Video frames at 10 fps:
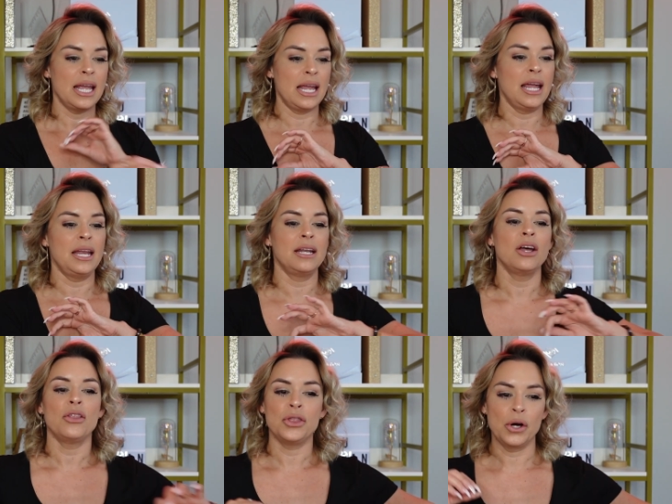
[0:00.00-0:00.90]
in
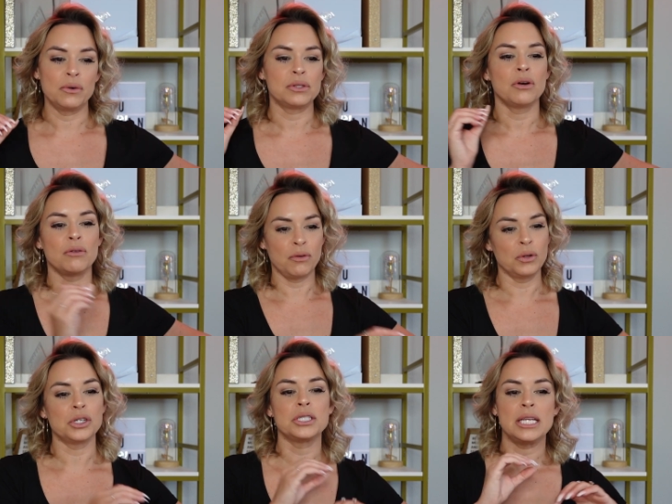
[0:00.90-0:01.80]
those
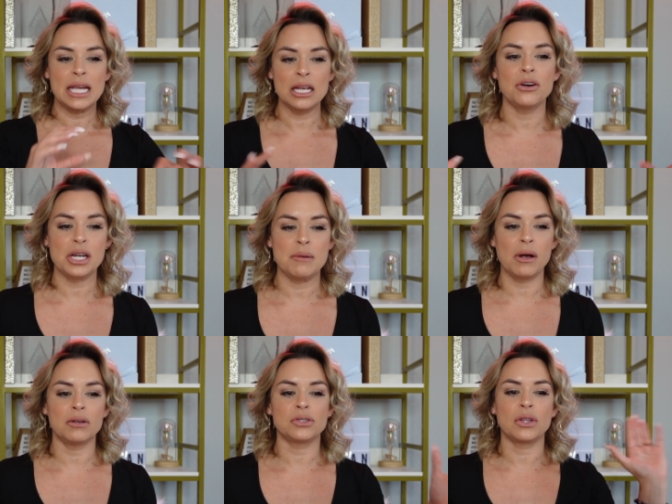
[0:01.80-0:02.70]
folders in your
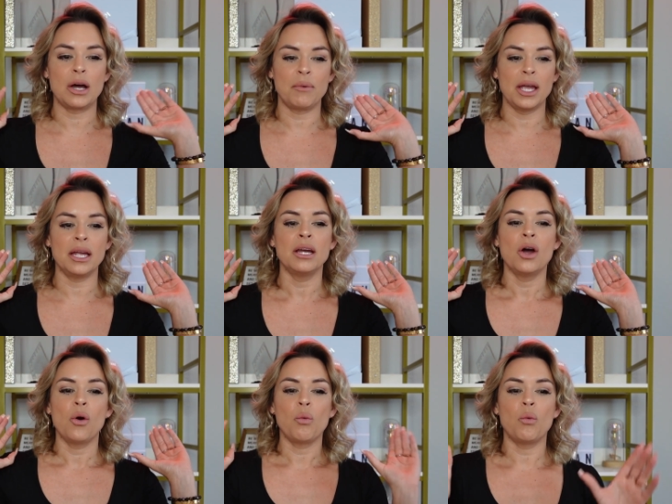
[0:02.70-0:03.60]
email so that way
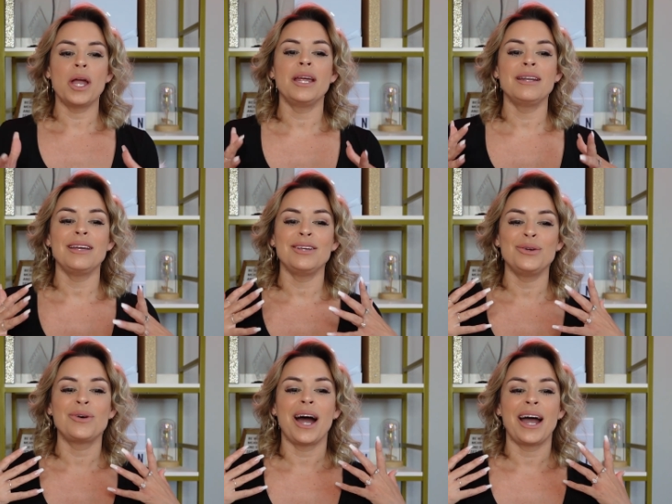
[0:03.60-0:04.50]
when you
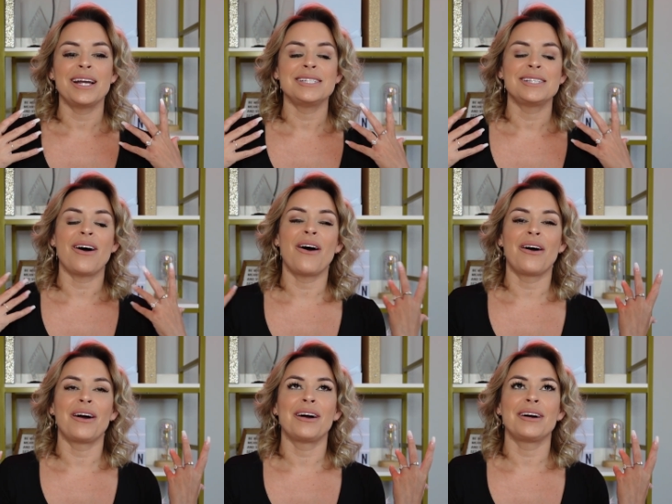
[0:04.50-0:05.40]
guys
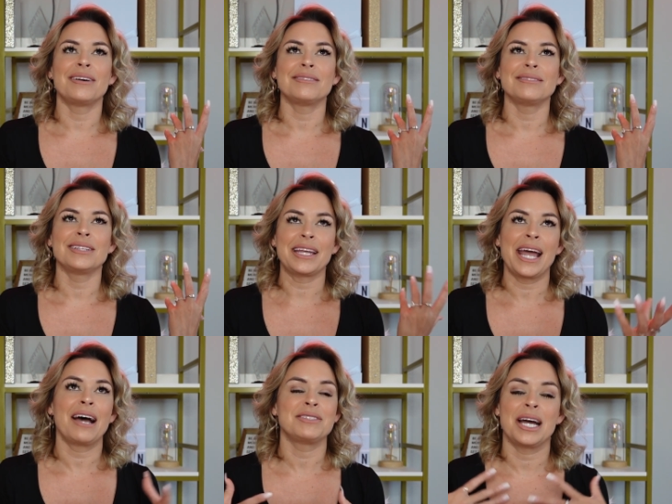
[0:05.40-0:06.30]
are like
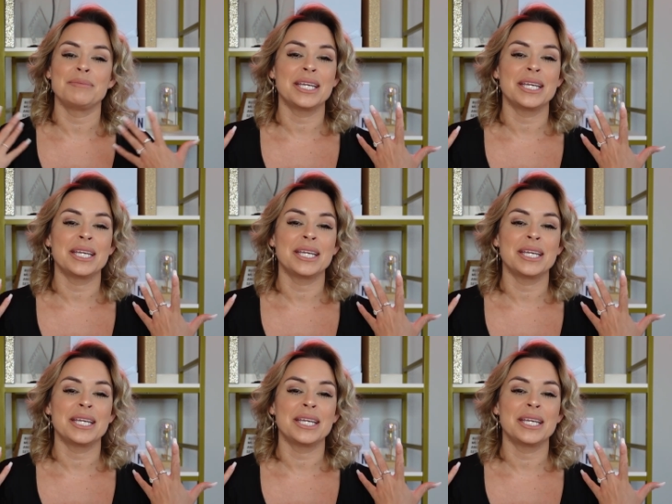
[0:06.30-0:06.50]
have time to